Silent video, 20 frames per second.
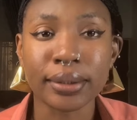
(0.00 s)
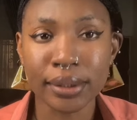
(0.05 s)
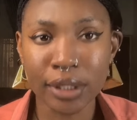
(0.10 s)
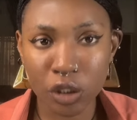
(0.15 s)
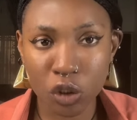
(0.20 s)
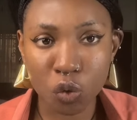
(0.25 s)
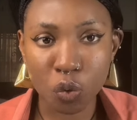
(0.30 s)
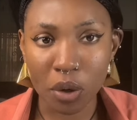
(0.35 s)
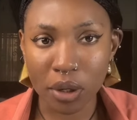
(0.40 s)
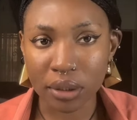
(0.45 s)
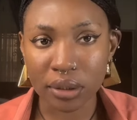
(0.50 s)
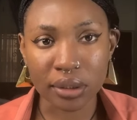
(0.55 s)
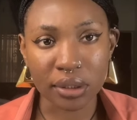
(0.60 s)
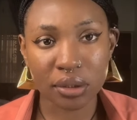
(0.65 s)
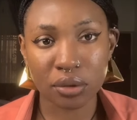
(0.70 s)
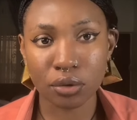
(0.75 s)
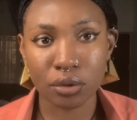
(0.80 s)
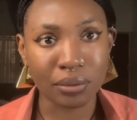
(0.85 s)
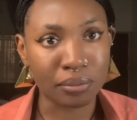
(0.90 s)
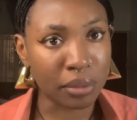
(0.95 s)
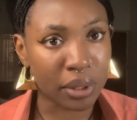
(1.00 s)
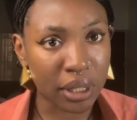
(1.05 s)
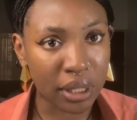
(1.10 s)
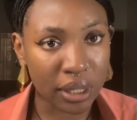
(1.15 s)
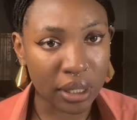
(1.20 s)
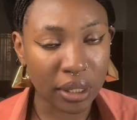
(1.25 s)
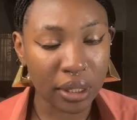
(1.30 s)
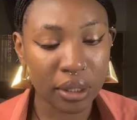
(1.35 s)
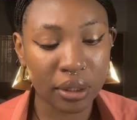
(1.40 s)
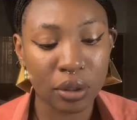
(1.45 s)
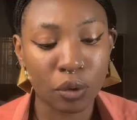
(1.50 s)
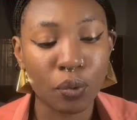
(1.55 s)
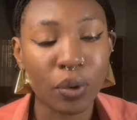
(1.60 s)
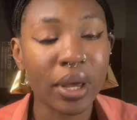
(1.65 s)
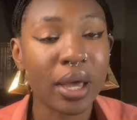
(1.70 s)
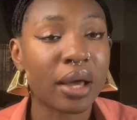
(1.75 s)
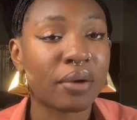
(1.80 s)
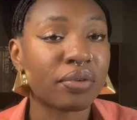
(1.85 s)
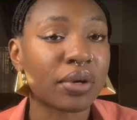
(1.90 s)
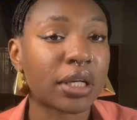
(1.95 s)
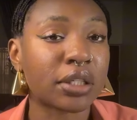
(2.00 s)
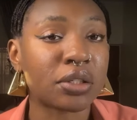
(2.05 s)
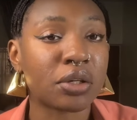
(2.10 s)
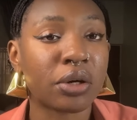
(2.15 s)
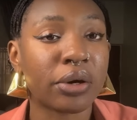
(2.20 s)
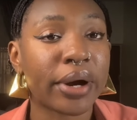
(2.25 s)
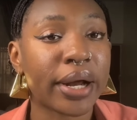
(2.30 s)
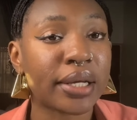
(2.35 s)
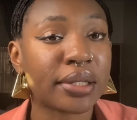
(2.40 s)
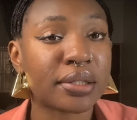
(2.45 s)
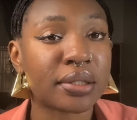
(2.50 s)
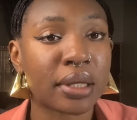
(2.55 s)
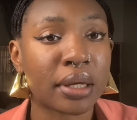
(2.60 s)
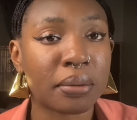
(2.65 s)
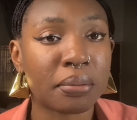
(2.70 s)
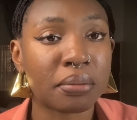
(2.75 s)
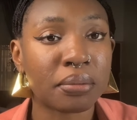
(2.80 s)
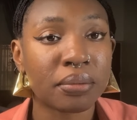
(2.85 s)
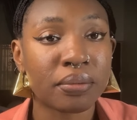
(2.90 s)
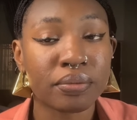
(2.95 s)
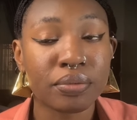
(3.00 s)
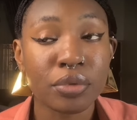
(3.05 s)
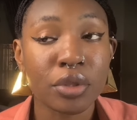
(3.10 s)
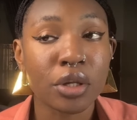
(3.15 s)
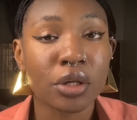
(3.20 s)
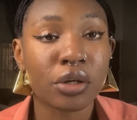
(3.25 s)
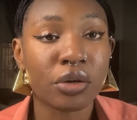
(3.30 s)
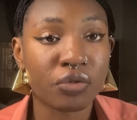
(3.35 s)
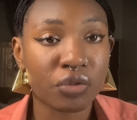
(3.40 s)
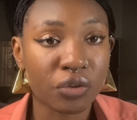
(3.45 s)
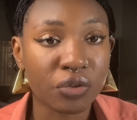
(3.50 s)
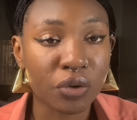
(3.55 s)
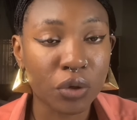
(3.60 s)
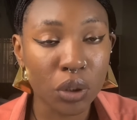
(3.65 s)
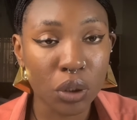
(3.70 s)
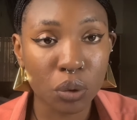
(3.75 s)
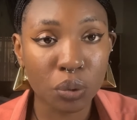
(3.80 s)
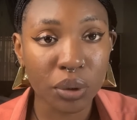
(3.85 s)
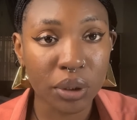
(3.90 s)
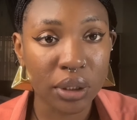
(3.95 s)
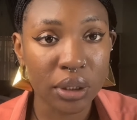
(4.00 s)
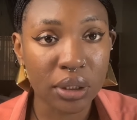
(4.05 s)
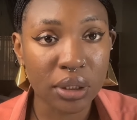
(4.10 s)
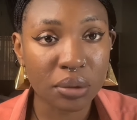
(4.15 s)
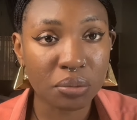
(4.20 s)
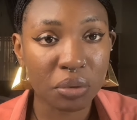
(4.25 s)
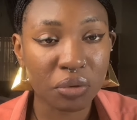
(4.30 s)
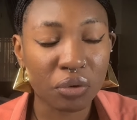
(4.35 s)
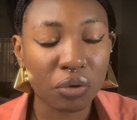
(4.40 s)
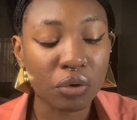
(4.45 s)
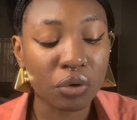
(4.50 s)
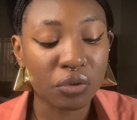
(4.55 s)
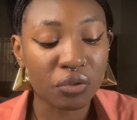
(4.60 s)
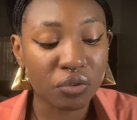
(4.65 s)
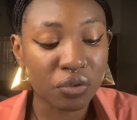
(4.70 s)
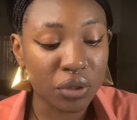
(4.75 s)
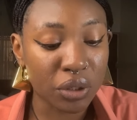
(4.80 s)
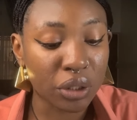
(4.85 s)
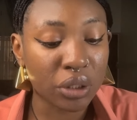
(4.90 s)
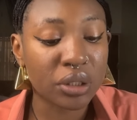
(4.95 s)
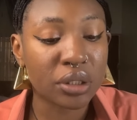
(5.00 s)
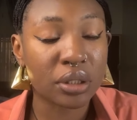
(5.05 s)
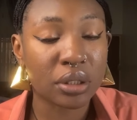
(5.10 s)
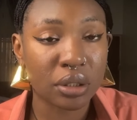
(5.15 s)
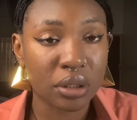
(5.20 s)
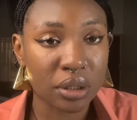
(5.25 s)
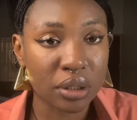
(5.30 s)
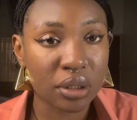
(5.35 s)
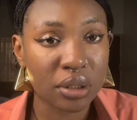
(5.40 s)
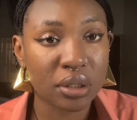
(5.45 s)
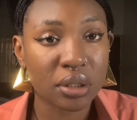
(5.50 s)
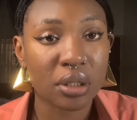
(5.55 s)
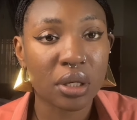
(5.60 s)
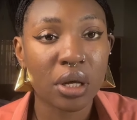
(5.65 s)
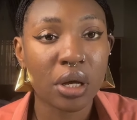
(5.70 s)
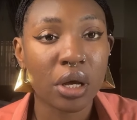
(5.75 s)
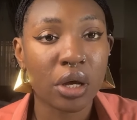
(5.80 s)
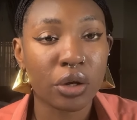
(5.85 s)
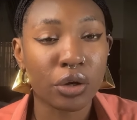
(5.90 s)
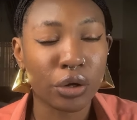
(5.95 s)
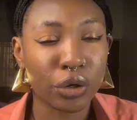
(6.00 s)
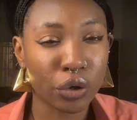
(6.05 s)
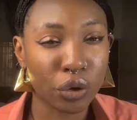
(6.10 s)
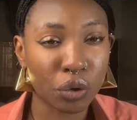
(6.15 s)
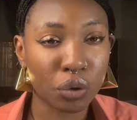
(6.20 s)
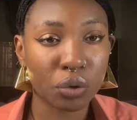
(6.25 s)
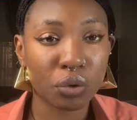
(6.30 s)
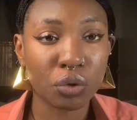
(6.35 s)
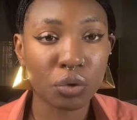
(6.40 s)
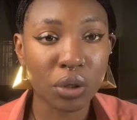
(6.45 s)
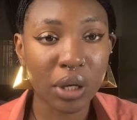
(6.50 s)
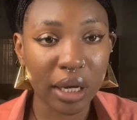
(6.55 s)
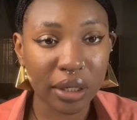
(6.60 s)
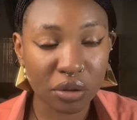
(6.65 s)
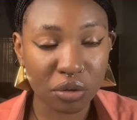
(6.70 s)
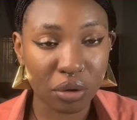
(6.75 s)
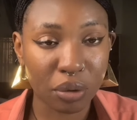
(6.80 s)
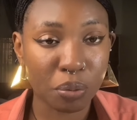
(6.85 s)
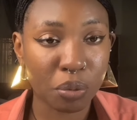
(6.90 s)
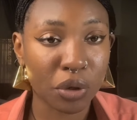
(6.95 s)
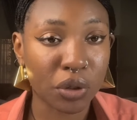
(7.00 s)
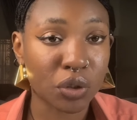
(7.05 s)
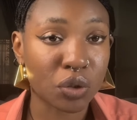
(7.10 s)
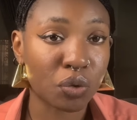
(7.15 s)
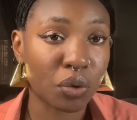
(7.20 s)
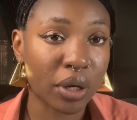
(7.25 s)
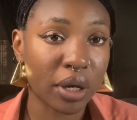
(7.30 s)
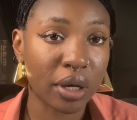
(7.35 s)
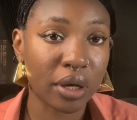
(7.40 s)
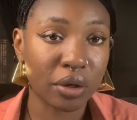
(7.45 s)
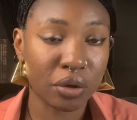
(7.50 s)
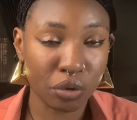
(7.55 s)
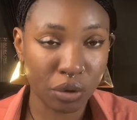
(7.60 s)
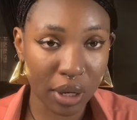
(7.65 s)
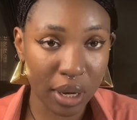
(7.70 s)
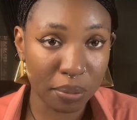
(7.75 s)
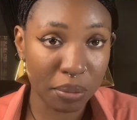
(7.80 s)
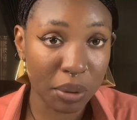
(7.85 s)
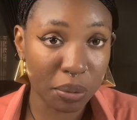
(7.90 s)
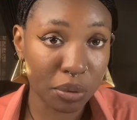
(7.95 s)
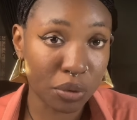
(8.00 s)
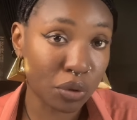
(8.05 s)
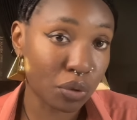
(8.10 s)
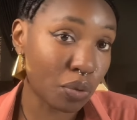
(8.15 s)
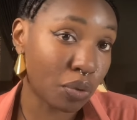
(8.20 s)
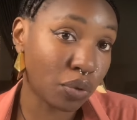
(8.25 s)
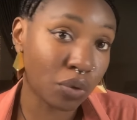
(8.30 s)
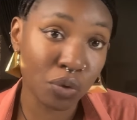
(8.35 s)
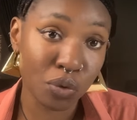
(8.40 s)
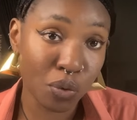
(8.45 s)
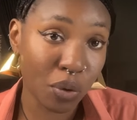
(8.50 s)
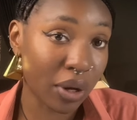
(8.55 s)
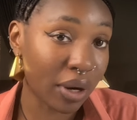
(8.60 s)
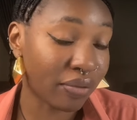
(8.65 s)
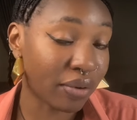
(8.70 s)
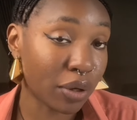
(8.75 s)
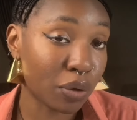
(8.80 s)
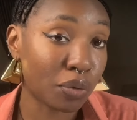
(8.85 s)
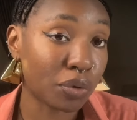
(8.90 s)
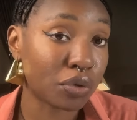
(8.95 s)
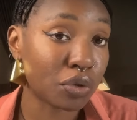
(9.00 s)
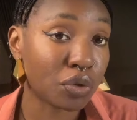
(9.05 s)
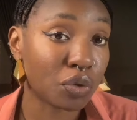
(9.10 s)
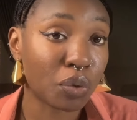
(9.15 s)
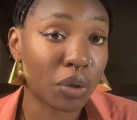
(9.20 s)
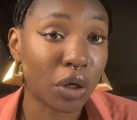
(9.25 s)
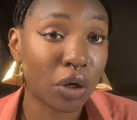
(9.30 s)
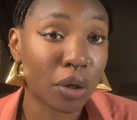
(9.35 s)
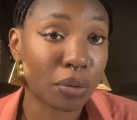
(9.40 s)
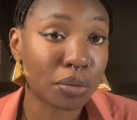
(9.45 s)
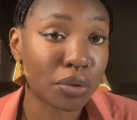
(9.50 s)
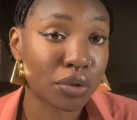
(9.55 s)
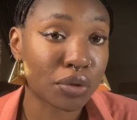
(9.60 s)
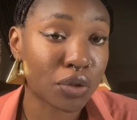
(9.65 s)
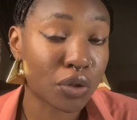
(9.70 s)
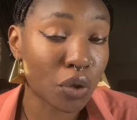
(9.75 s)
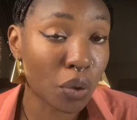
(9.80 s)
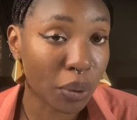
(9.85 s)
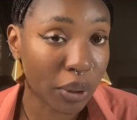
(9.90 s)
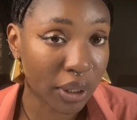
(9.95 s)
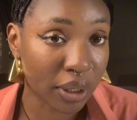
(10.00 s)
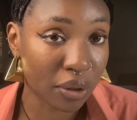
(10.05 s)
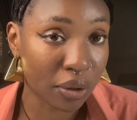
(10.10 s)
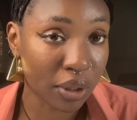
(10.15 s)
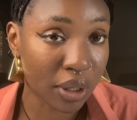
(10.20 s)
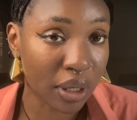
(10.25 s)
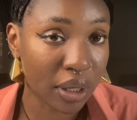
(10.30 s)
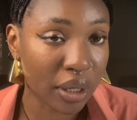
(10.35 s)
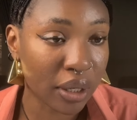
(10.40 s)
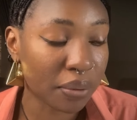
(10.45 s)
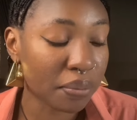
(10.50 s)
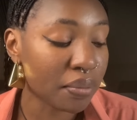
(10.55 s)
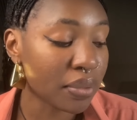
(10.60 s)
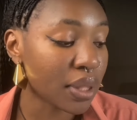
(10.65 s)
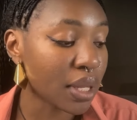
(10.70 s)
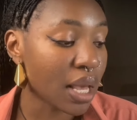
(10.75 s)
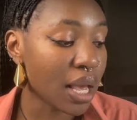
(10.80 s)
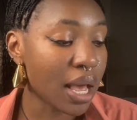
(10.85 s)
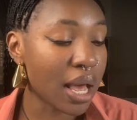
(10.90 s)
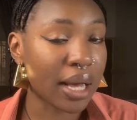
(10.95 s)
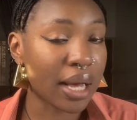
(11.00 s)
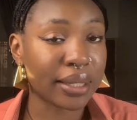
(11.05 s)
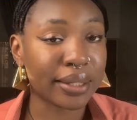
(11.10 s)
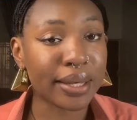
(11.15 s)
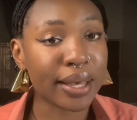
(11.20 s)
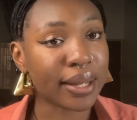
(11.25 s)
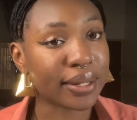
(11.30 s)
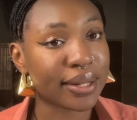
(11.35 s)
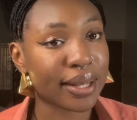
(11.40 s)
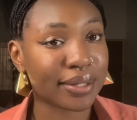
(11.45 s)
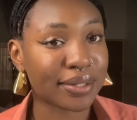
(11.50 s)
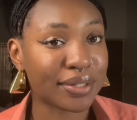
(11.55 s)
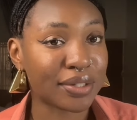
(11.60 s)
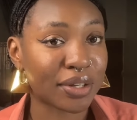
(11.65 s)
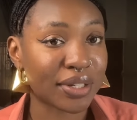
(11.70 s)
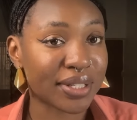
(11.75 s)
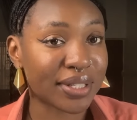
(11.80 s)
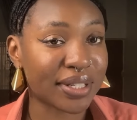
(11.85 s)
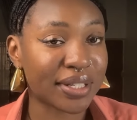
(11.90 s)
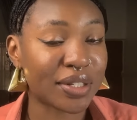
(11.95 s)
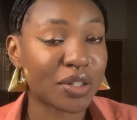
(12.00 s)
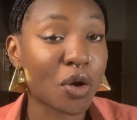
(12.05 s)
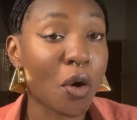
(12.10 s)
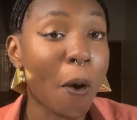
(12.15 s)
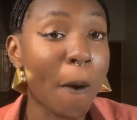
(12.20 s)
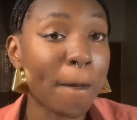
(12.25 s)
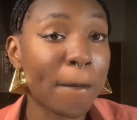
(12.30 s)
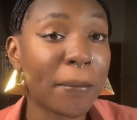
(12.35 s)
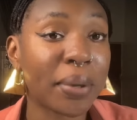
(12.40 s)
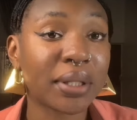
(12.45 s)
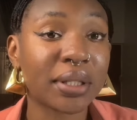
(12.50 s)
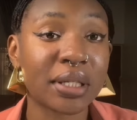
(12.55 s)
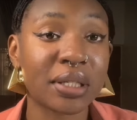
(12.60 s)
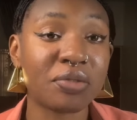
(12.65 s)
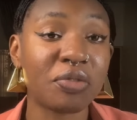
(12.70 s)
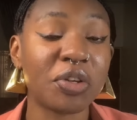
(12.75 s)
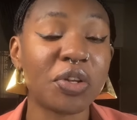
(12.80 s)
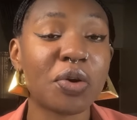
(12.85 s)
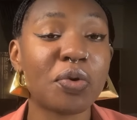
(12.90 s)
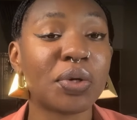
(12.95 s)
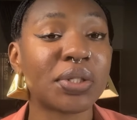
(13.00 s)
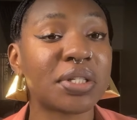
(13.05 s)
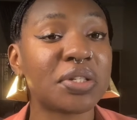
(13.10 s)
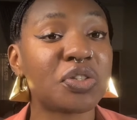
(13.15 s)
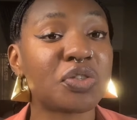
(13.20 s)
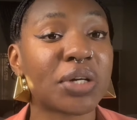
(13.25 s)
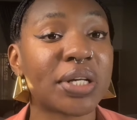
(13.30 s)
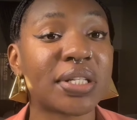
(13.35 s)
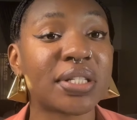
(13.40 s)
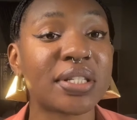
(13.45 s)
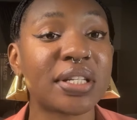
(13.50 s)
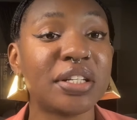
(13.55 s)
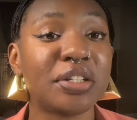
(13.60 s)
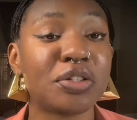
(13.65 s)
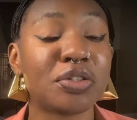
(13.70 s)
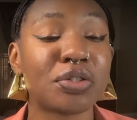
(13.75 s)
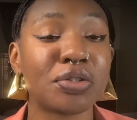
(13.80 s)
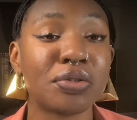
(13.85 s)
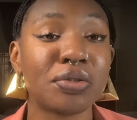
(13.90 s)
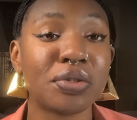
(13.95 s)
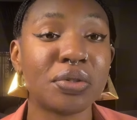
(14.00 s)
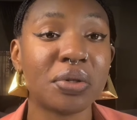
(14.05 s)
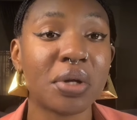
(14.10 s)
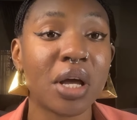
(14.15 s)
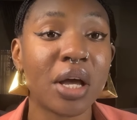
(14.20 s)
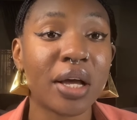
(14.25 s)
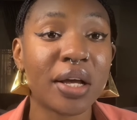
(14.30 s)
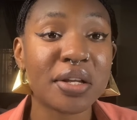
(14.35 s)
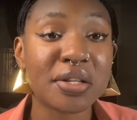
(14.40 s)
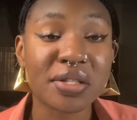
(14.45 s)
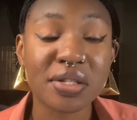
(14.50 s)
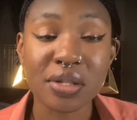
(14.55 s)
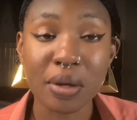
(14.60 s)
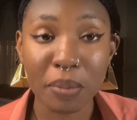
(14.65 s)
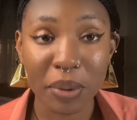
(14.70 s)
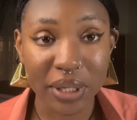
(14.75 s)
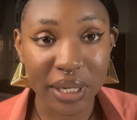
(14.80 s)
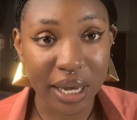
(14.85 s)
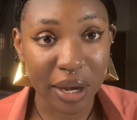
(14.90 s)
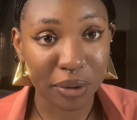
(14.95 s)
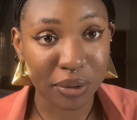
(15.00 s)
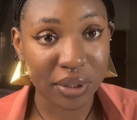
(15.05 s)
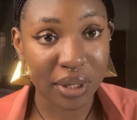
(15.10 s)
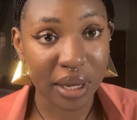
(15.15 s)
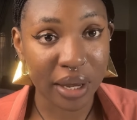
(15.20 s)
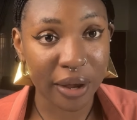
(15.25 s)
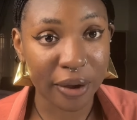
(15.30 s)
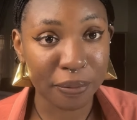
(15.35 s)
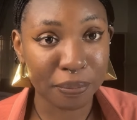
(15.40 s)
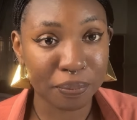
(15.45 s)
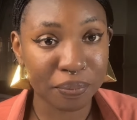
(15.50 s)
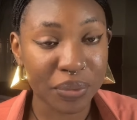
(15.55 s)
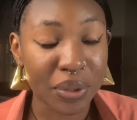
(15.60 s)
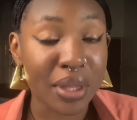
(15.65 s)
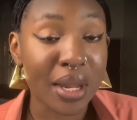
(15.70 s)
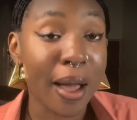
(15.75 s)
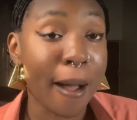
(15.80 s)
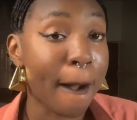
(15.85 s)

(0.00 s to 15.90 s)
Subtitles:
and these ones, to me, the way I've categorized them, if you follow it before you finish this, you know, you get to a point where you can be able to do whatever you want to do when it comes to sewing. Okay, and yeah, that's just it. Hope this video was interesting to somebody out there.